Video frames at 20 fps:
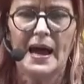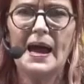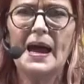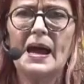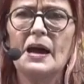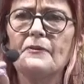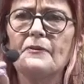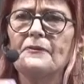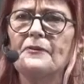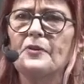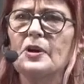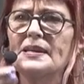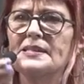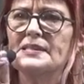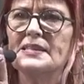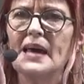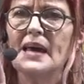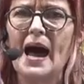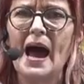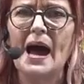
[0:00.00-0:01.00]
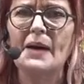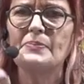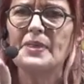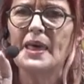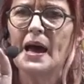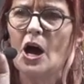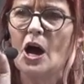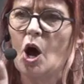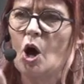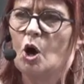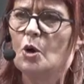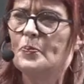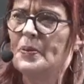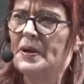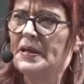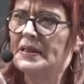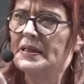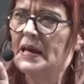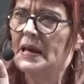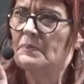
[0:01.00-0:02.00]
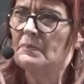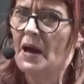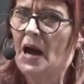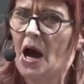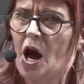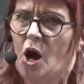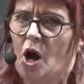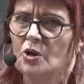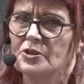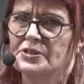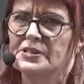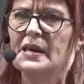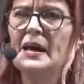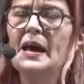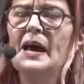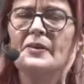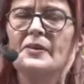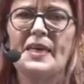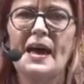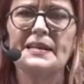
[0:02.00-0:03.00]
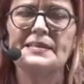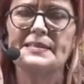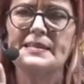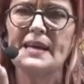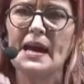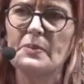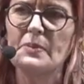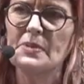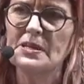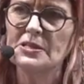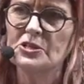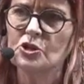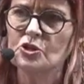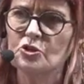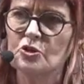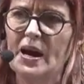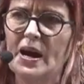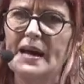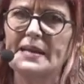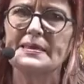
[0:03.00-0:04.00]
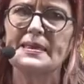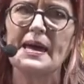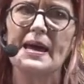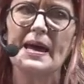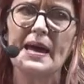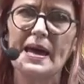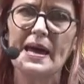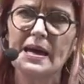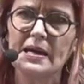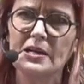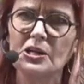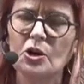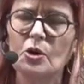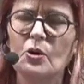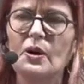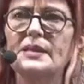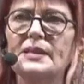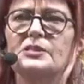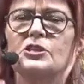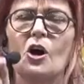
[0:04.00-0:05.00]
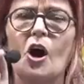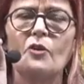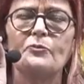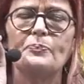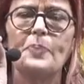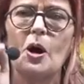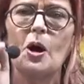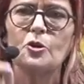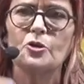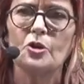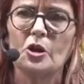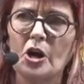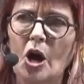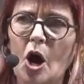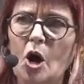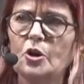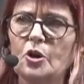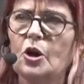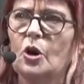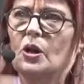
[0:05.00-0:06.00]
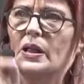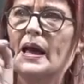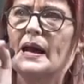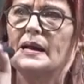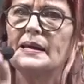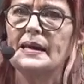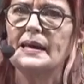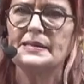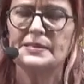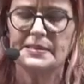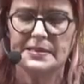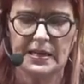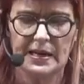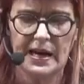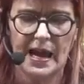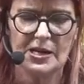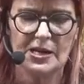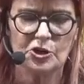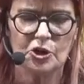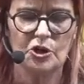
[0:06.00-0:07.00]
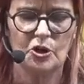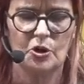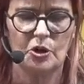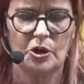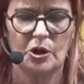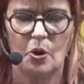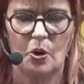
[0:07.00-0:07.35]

Every time they open their mouths, they demonstrate their ignorance of both local and international